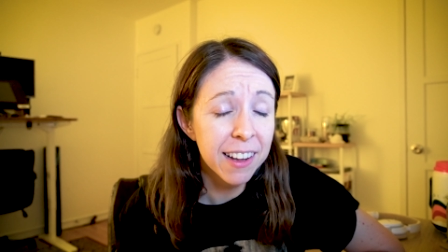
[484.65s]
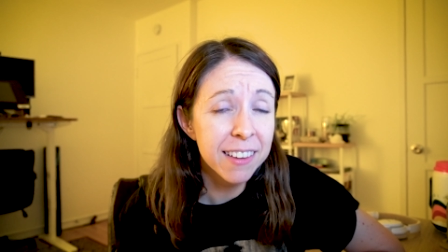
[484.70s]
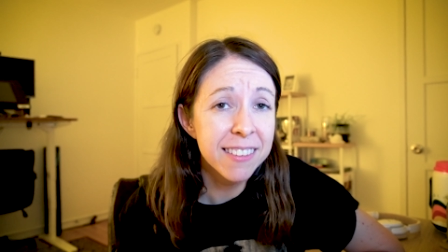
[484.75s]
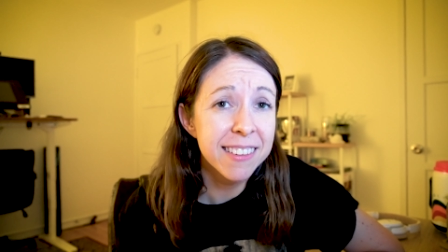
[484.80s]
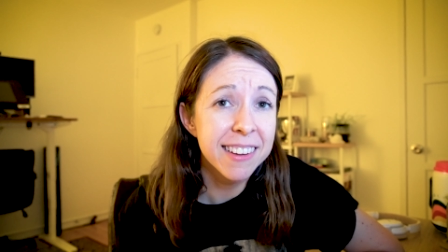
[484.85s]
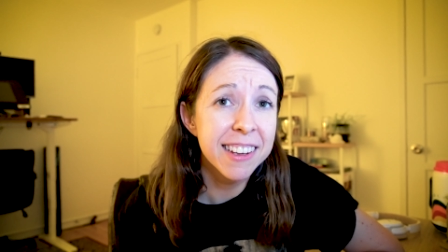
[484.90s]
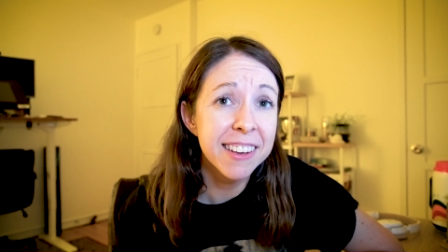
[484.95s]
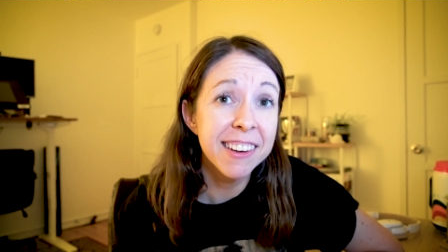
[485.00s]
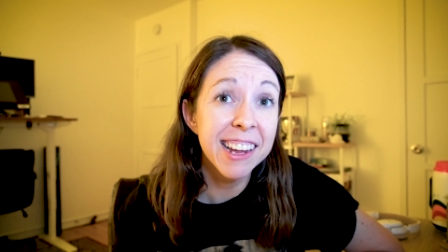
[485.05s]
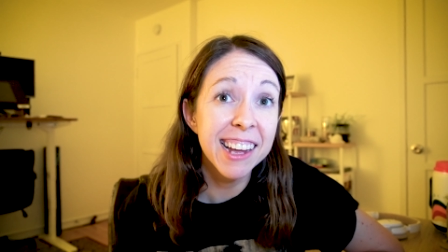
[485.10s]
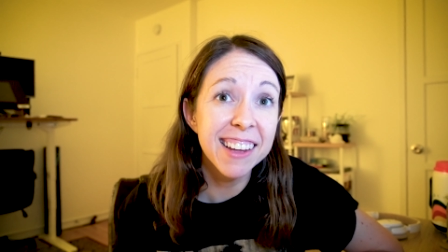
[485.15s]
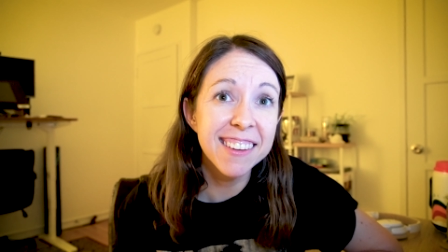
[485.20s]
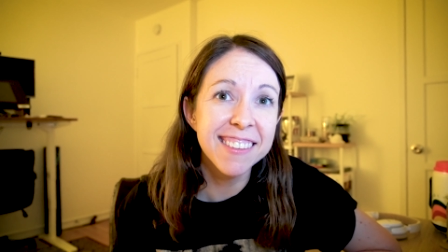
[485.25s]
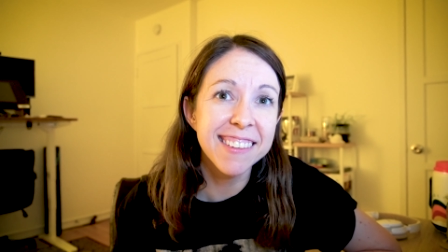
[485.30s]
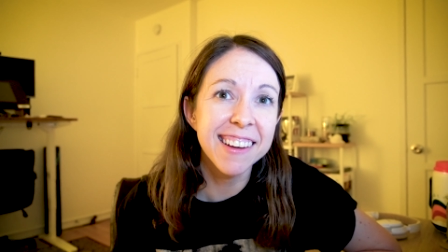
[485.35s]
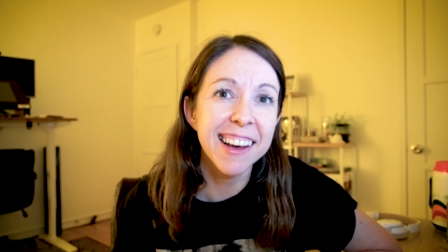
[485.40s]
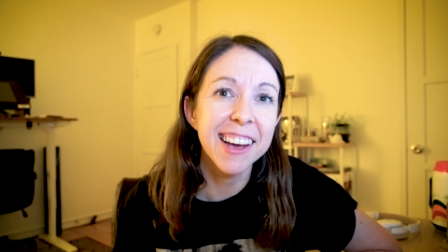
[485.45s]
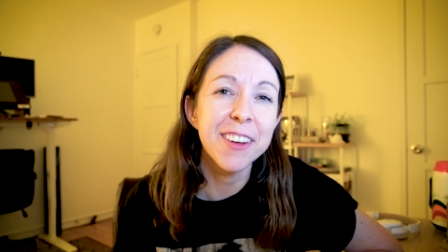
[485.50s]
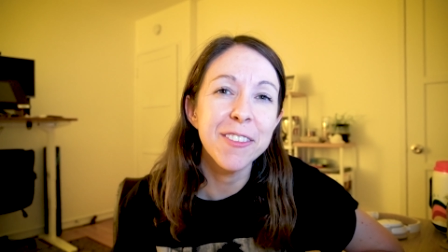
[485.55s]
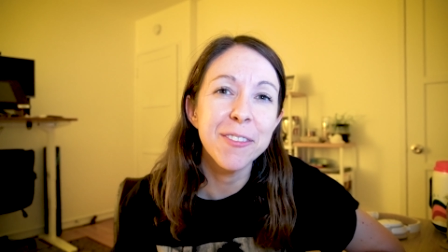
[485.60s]
see you next
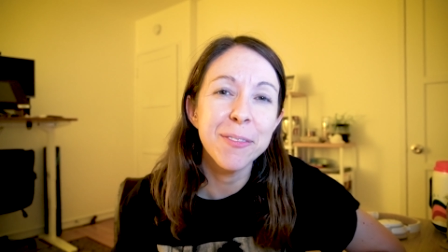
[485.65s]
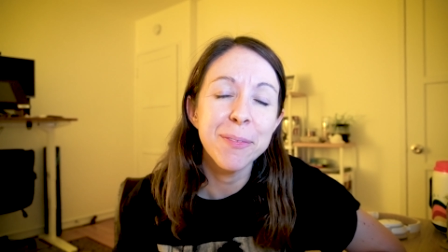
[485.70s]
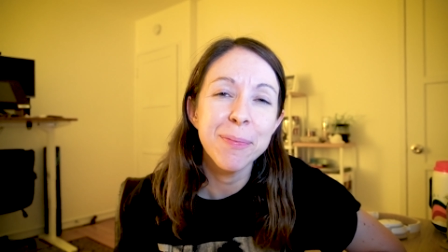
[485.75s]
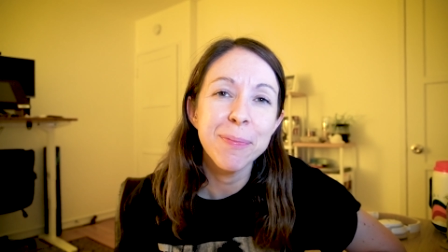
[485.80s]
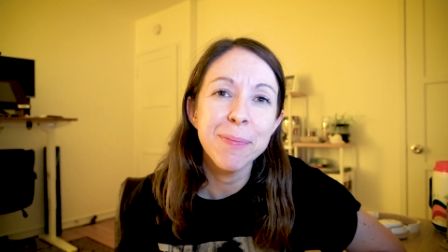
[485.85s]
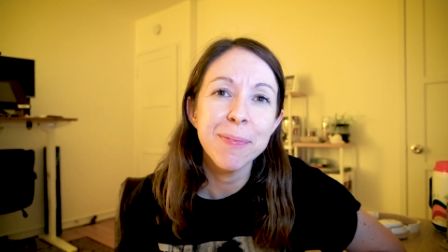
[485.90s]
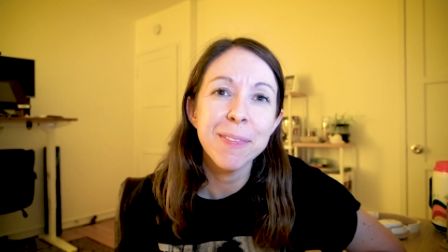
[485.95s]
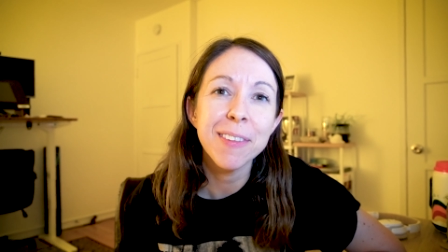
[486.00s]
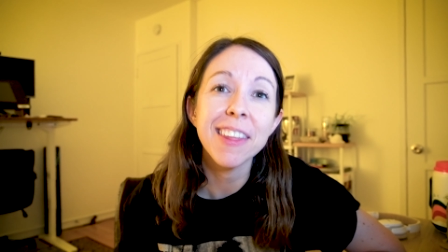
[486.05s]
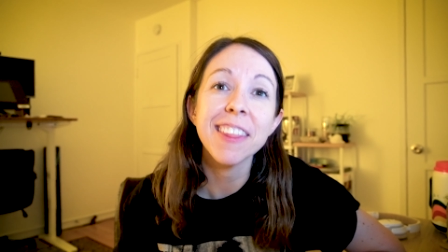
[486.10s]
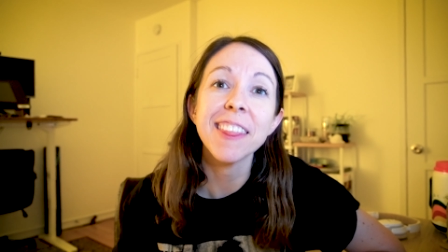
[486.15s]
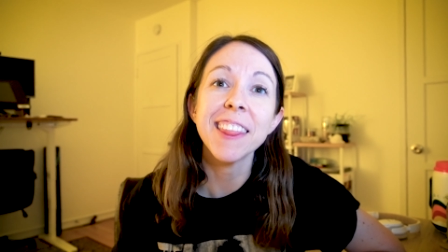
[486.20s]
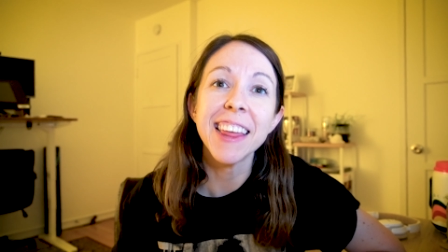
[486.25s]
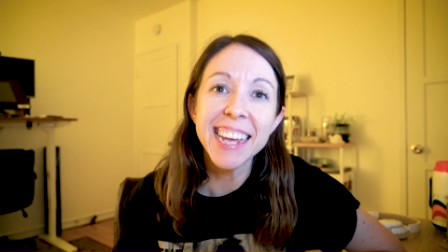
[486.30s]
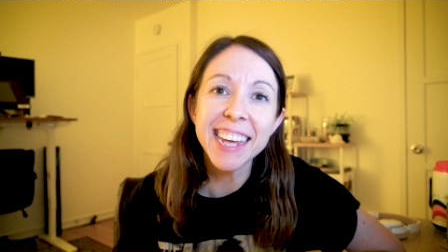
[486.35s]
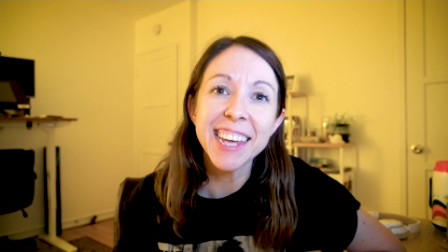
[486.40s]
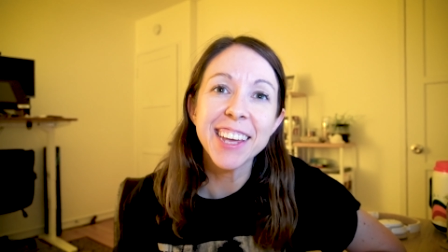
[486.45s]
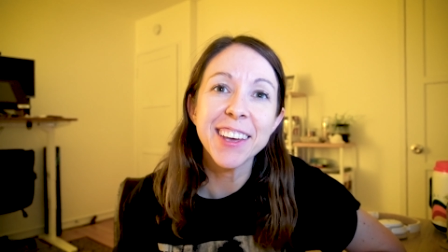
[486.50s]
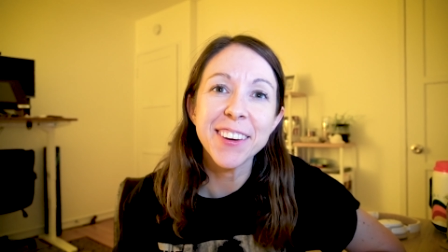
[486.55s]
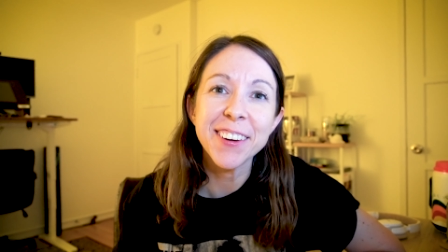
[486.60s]
time.
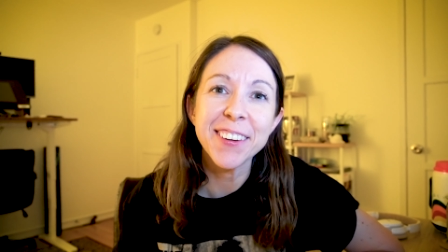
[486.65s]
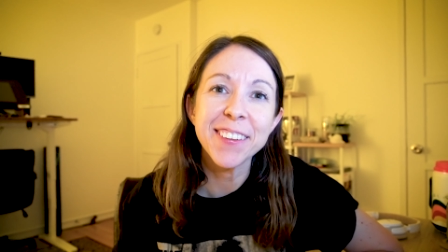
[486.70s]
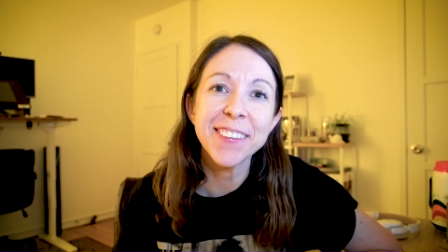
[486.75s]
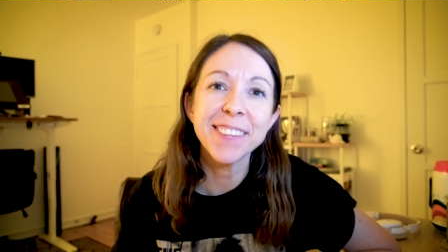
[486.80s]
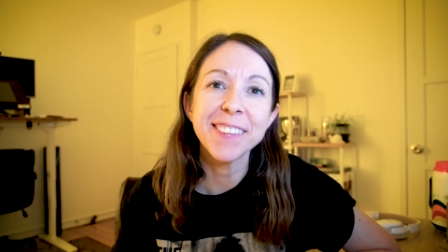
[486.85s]
Thank you.